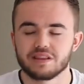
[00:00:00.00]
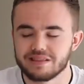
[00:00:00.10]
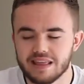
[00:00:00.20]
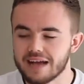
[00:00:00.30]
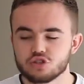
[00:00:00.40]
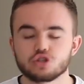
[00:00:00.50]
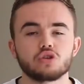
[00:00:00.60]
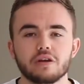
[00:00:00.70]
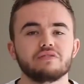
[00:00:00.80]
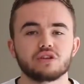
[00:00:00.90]
That's just
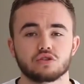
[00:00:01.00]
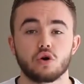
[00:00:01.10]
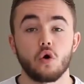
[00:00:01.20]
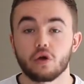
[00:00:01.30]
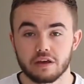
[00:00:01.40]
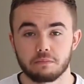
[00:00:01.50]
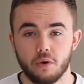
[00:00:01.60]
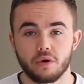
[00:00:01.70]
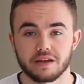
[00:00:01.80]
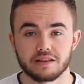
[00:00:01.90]
not even a talking
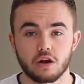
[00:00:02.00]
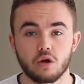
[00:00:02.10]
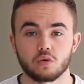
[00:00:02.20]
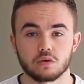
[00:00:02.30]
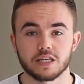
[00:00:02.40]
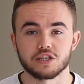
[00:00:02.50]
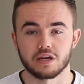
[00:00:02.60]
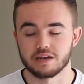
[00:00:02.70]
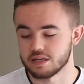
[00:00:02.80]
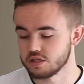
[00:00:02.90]
point in the local lead
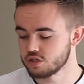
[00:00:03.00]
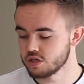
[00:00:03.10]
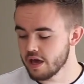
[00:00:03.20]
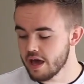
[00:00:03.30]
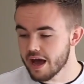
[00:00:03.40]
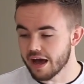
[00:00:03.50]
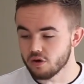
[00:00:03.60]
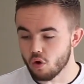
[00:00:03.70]
gen niche. And